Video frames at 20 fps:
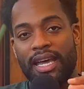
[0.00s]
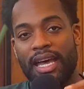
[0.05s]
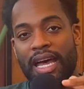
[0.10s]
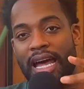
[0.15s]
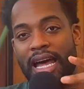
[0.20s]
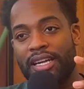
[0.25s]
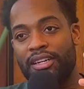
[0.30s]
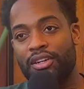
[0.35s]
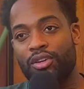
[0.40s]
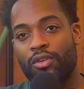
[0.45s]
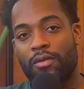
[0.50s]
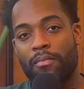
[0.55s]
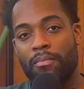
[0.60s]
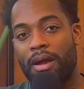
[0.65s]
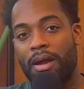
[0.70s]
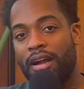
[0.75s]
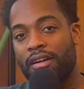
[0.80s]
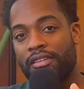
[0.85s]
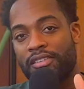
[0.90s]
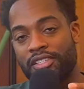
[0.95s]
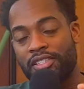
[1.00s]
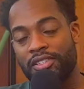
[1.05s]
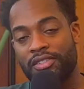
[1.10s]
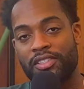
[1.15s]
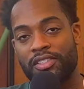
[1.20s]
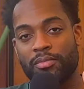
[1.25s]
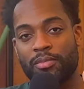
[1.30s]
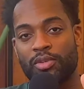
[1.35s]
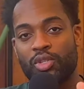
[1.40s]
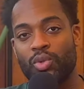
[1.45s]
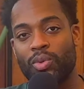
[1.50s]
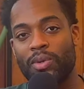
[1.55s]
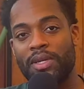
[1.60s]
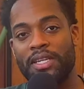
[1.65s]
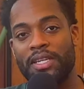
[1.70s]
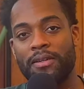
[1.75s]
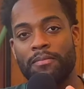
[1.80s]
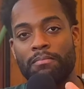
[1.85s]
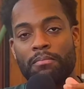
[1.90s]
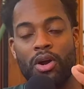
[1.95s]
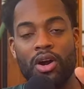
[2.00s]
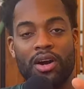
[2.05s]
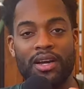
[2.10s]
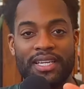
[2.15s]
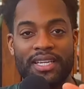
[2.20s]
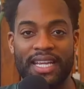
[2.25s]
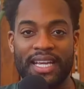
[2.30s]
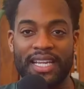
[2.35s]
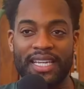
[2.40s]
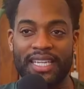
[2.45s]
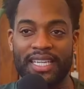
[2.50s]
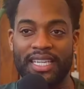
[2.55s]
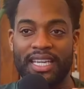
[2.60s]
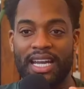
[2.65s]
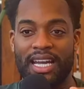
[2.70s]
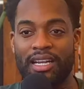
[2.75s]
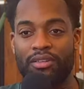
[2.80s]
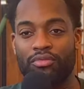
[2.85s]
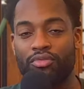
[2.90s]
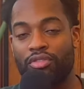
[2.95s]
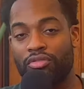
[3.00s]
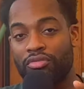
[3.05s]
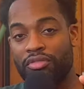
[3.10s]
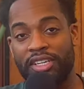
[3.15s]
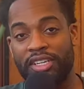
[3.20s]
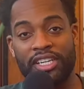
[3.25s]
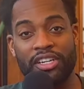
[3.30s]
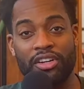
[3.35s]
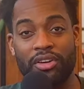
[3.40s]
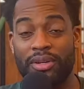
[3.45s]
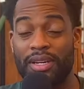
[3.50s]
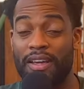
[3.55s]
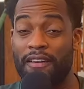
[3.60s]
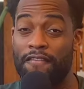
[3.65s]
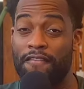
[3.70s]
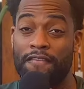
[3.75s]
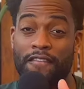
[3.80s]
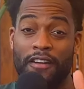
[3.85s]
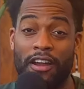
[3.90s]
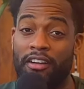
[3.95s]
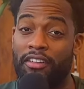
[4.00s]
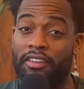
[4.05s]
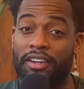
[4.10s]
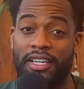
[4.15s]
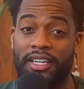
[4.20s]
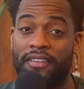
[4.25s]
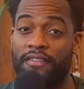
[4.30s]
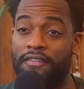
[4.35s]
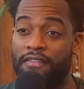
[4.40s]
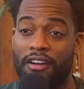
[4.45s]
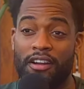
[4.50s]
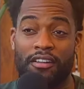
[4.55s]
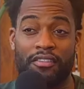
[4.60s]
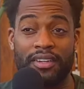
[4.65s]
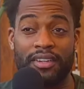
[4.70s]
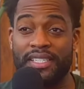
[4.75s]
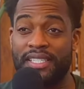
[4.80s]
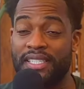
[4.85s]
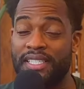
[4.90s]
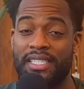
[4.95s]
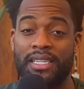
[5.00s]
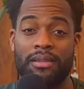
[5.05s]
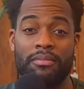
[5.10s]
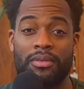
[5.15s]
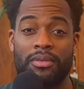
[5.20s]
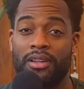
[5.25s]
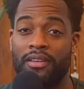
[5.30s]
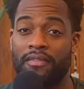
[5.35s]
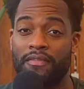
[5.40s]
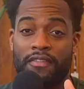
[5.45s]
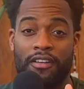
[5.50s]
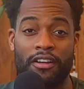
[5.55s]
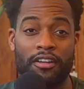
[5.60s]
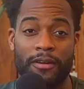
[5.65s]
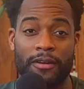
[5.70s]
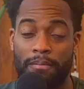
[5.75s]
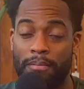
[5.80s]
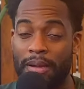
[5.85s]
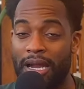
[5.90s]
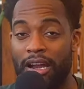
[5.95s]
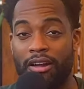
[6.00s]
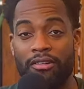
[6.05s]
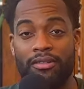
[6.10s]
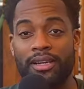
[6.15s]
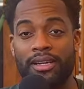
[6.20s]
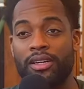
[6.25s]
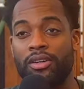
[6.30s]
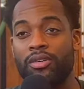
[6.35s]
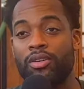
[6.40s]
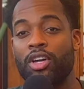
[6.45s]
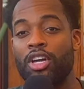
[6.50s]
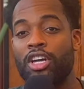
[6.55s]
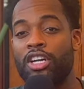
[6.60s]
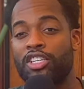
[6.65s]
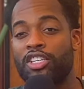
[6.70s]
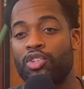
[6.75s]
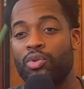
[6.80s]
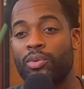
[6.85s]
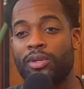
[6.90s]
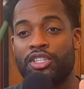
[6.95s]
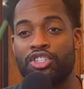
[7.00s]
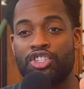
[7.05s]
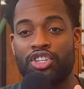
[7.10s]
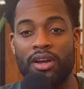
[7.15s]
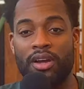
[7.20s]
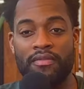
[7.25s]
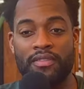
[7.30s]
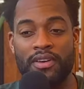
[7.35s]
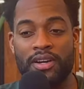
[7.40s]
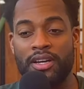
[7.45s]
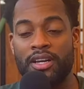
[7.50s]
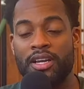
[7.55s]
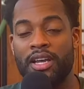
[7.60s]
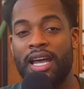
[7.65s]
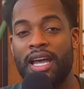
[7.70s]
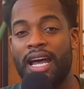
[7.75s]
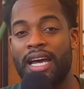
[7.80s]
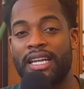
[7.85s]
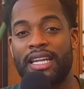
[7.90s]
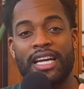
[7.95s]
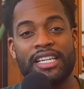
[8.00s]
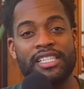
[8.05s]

at the comparisons between Martinelli and Rodrygo, they're very, very similar and very parallel to each other. And I